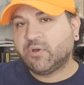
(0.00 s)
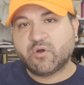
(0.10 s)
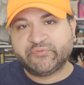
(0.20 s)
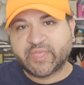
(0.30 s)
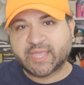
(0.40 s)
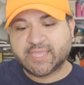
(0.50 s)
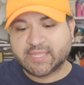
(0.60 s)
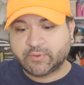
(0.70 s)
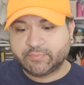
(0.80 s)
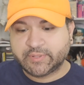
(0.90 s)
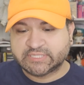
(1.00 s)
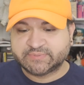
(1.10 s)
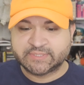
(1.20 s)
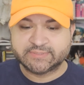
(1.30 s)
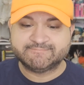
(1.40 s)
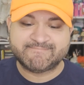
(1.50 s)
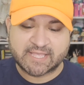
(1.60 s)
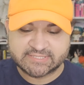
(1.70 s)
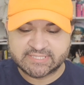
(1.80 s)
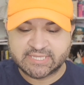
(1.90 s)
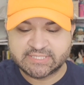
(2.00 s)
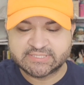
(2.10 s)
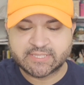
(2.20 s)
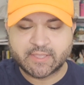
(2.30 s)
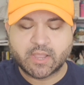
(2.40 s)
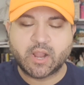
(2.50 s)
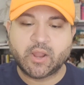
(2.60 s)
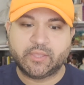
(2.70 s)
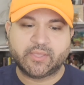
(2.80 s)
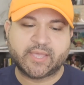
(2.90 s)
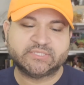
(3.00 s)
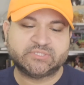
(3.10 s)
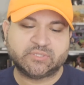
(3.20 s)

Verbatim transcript: Hopefully, I can get a replacement. That sucks. All right, you guys.